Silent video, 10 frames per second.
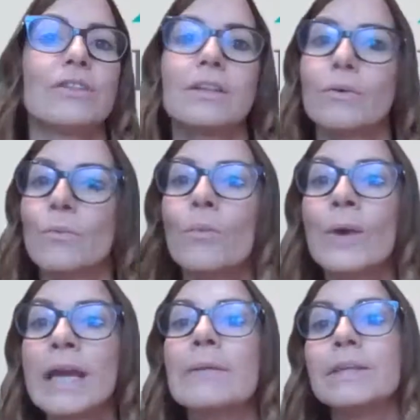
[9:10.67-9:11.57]
that you think that what
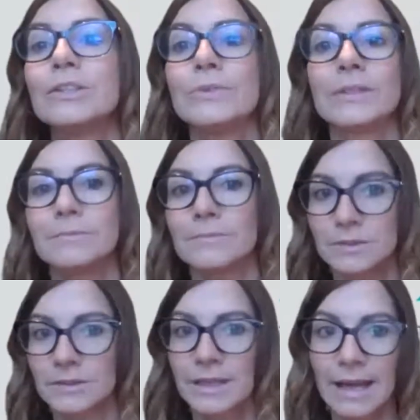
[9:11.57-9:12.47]
we can be doing
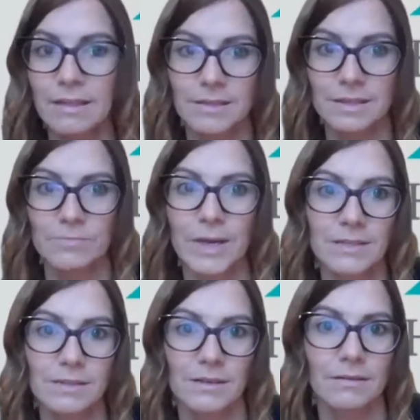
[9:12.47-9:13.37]
to get this
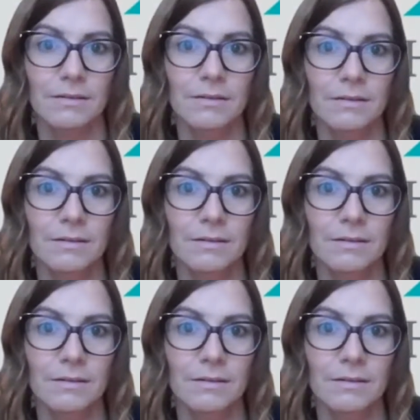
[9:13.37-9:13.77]
better?